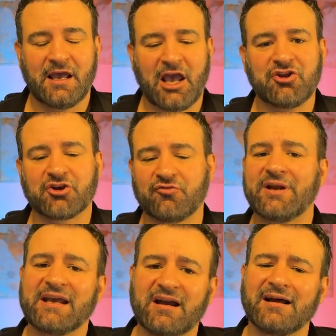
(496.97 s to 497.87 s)
and you're
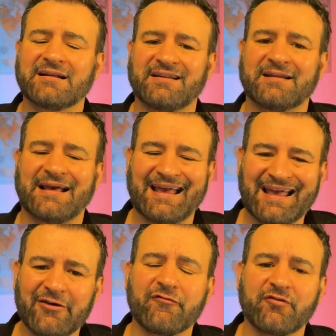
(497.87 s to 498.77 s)
creating content like that
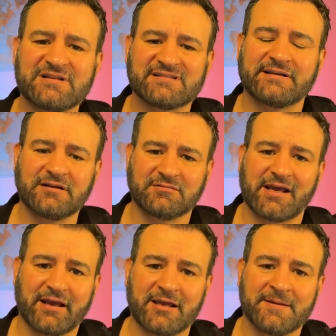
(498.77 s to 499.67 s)
every single
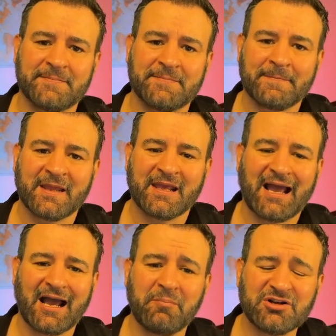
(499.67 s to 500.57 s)
day,
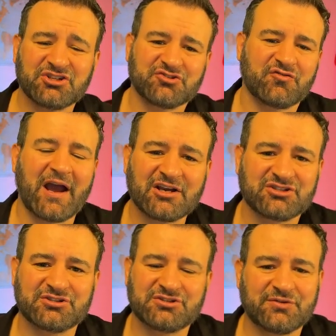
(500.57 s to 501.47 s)
how much
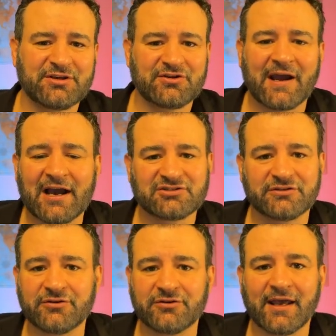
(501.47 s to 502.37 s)
attraction do you think you're actually
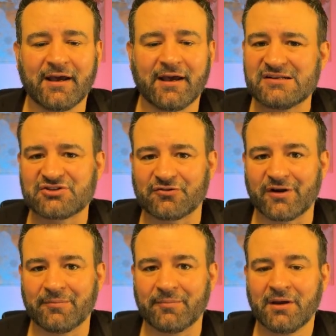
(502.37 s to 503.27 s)
going to get on
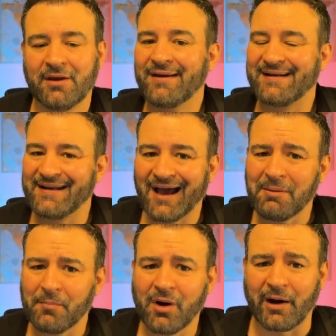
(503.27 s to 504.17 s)
Instagram?
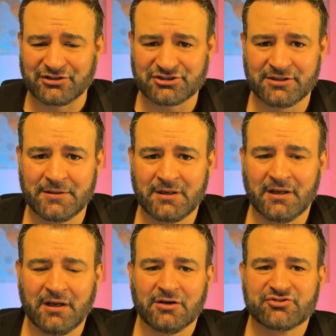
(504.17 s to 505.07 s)
Not much.
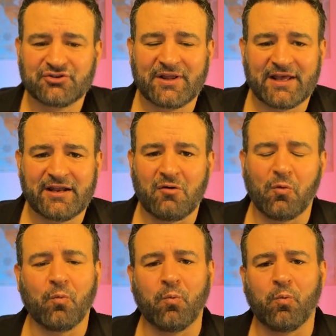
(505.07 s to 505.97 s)
So then
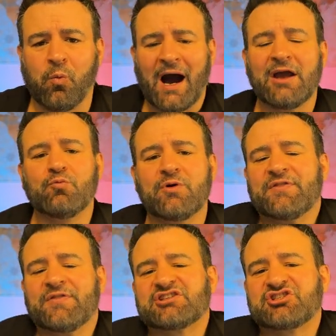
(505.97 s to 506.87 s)
why
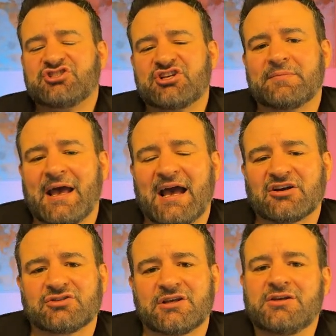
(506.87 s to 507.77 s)
would this gym
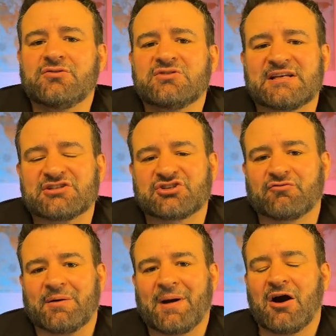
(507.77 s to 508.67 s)
actually use
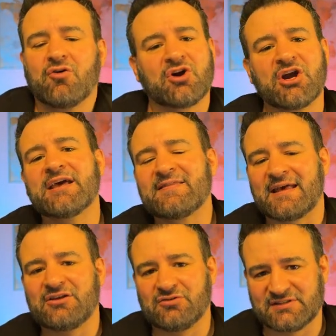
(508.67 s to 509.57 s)
Instagram? How can
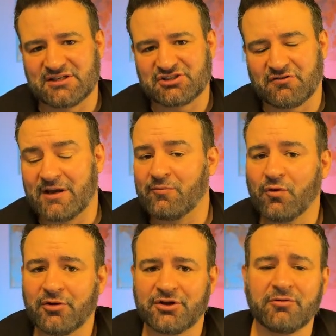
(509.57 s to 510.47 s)
they use Instagram?
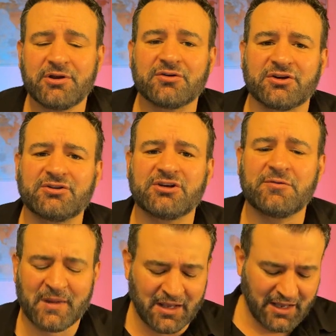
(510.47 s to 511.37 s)
Well, you know what you could
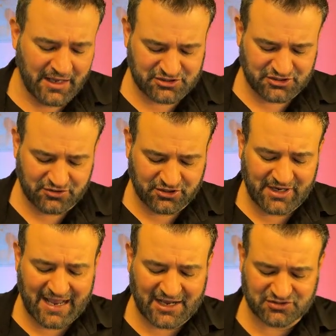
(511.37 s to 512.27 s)
do is you
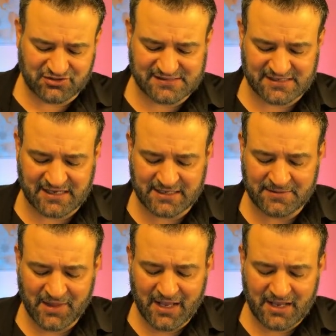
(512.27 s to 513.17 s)
could actually
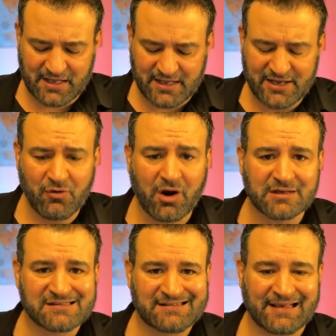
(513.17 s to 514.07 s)
say, hey, here
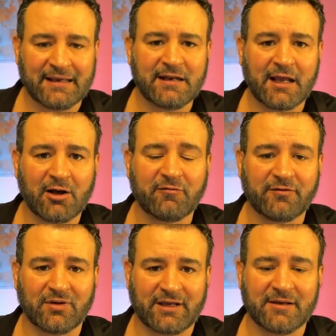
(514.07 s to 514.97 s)
are 10
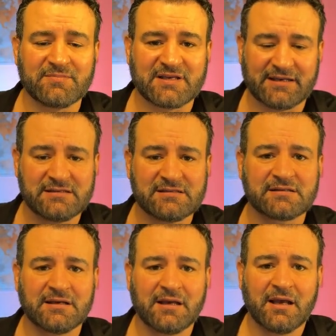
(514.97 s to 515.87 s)
helpful
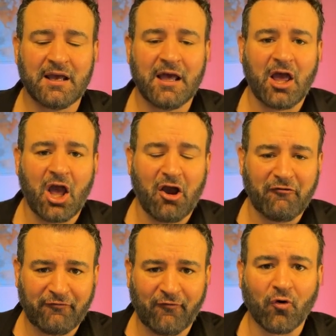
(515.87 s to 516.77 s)
hints
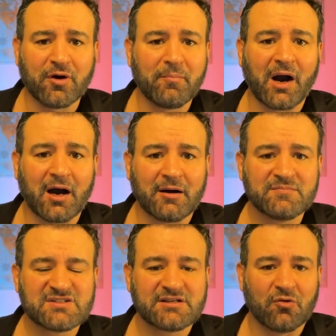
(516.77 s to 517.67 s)
for
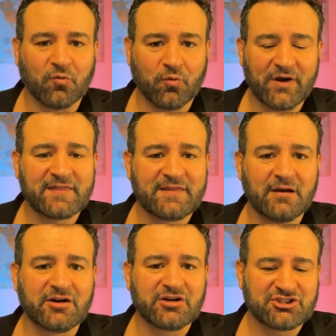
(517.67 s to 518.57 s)
moms with
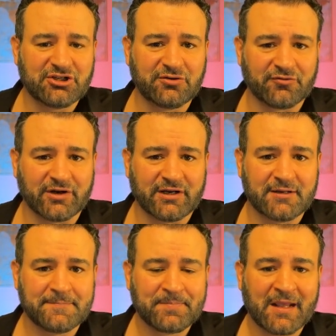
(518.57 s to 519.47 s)
young
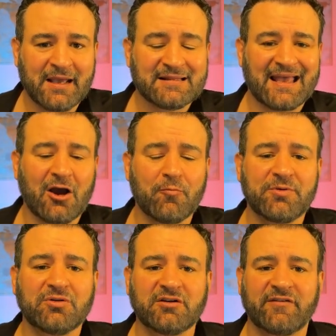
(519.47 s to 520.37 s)
children to help
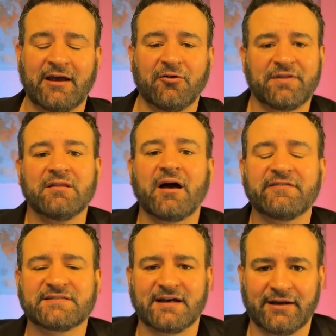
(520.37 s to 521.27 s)
you live a healthy
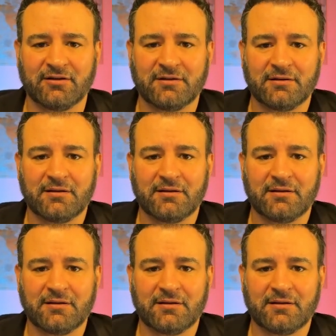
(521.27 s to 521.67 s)
lifestyle.